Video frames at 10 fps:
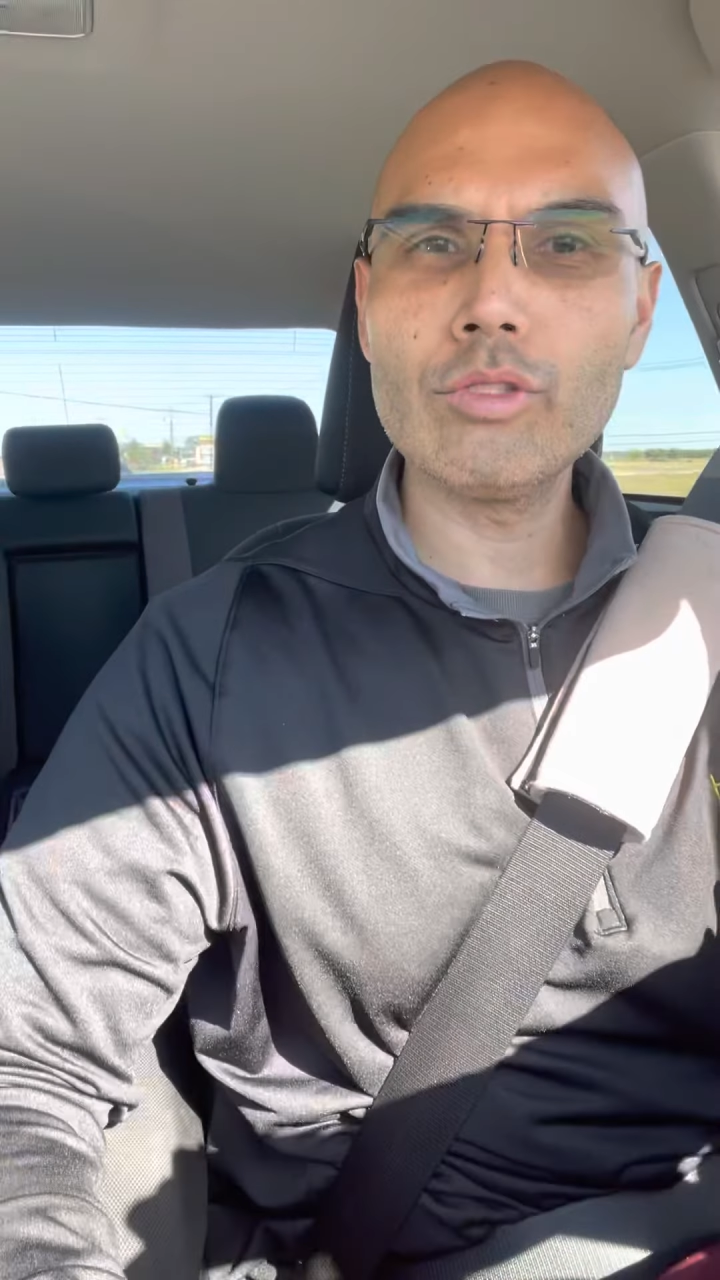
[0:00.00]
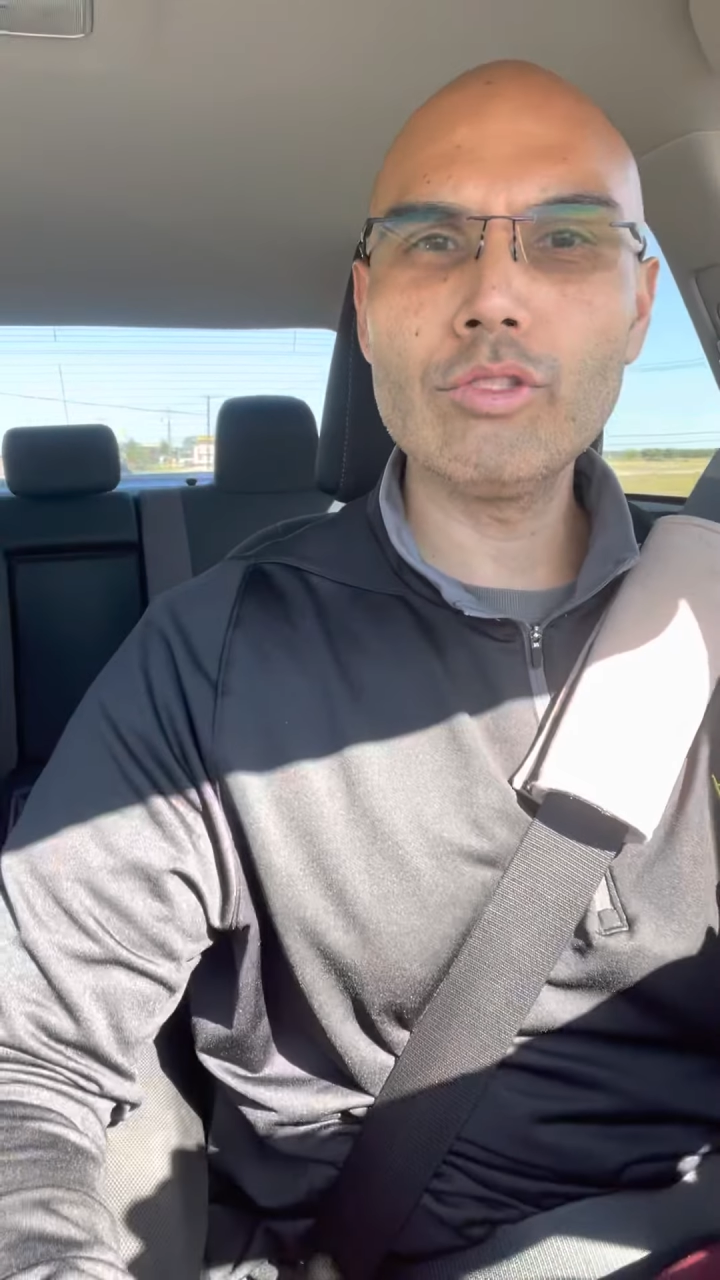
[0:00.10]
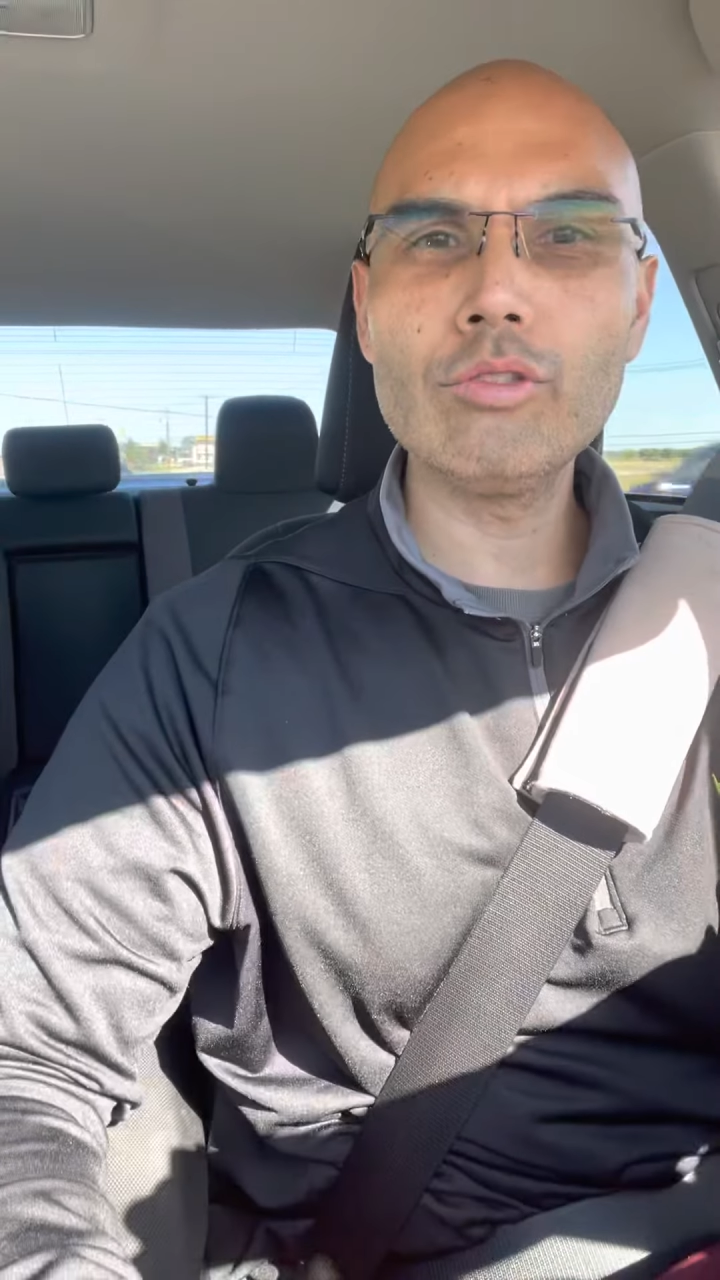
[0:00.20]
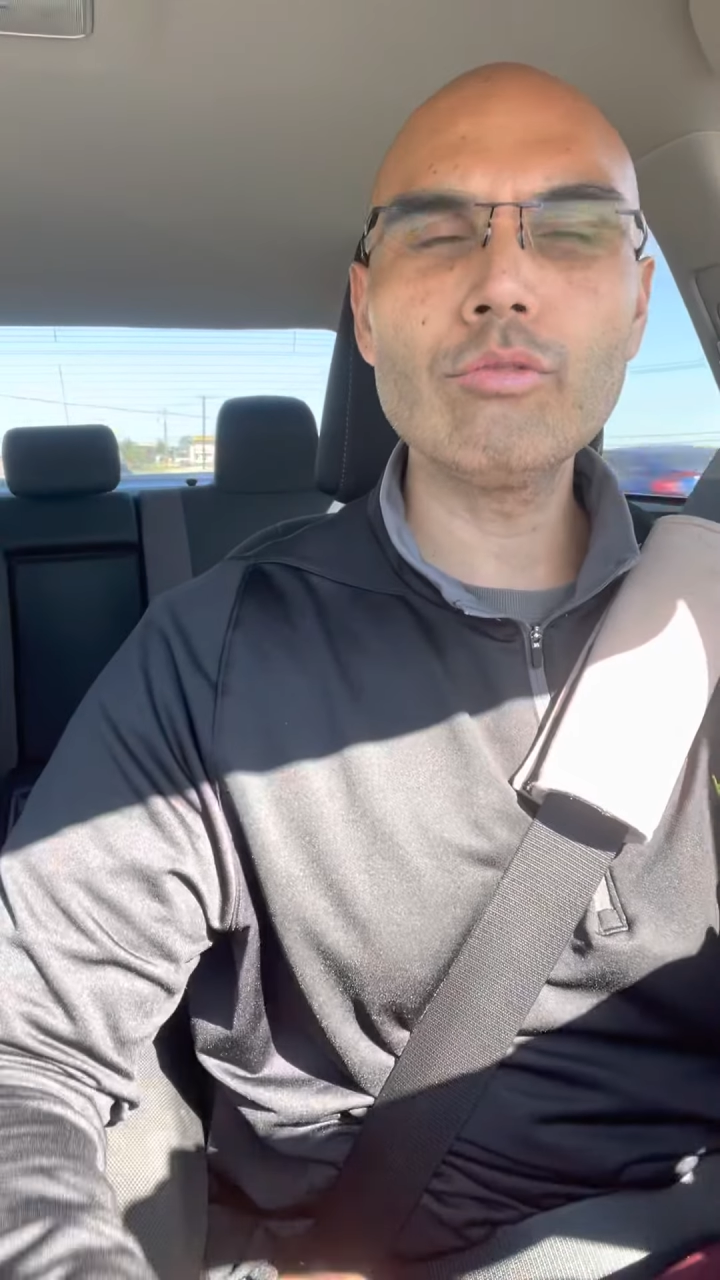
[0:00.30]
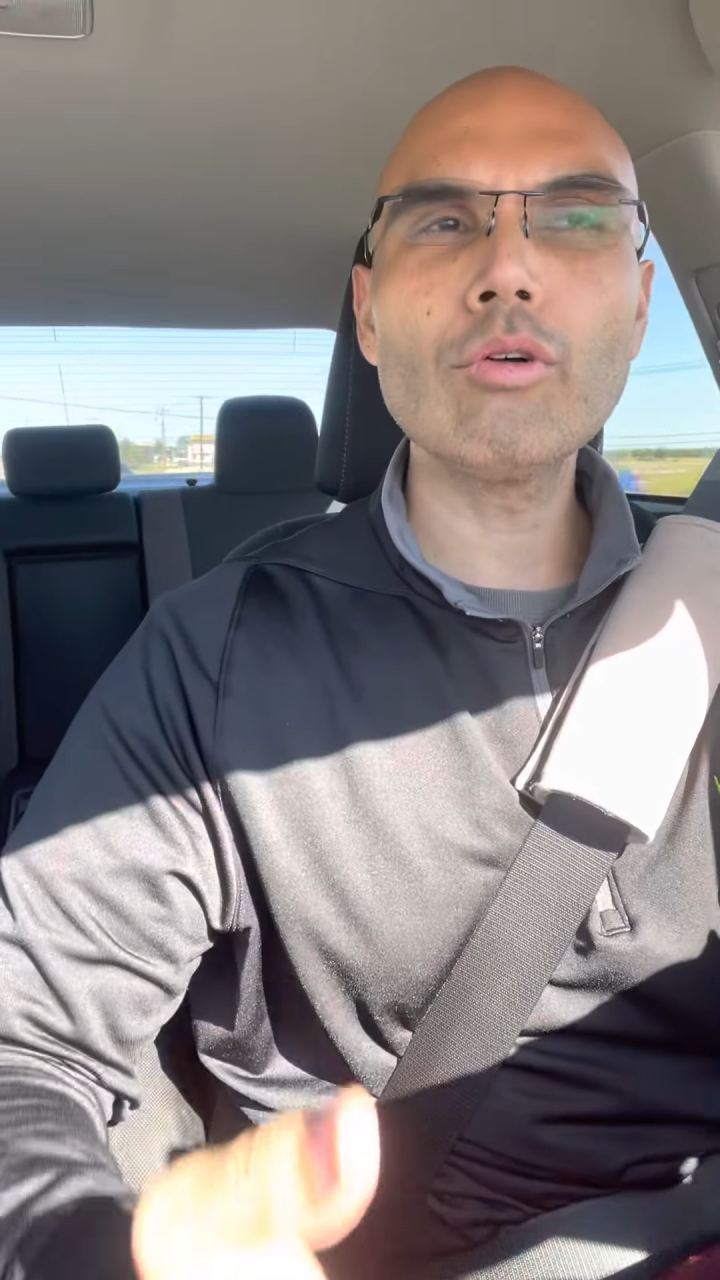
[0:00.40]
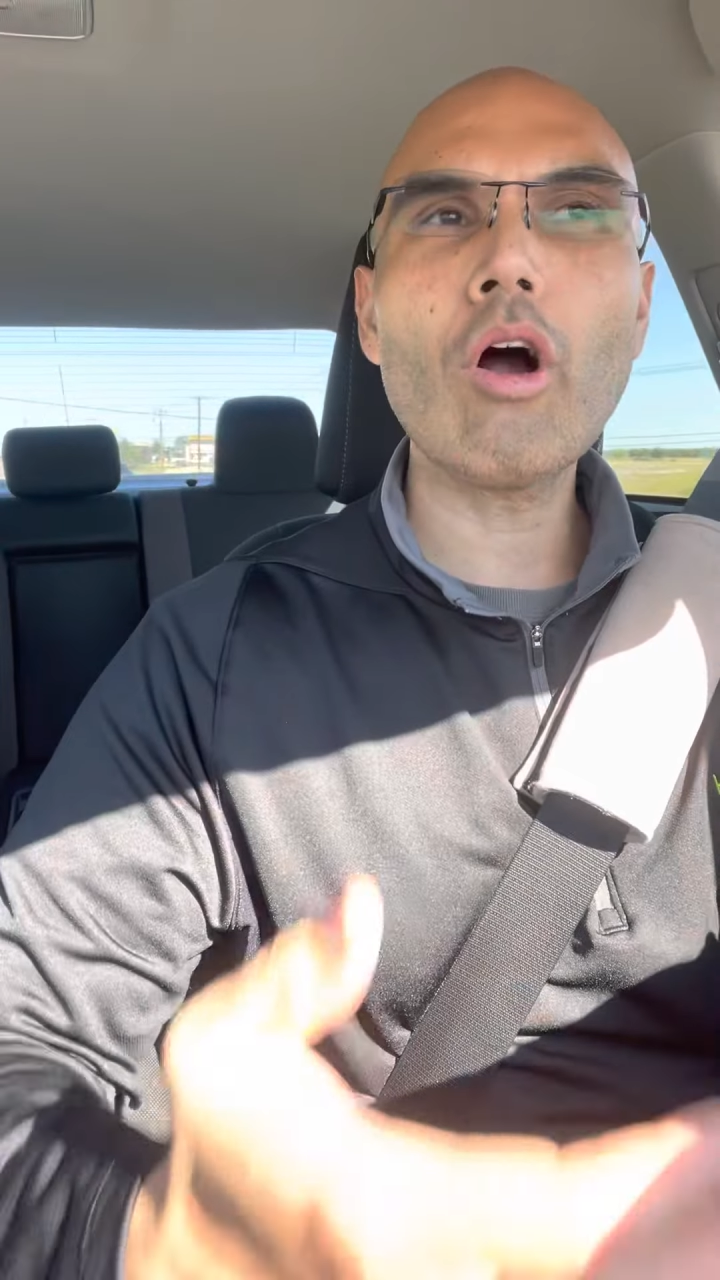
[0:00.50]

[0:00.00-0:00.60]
you will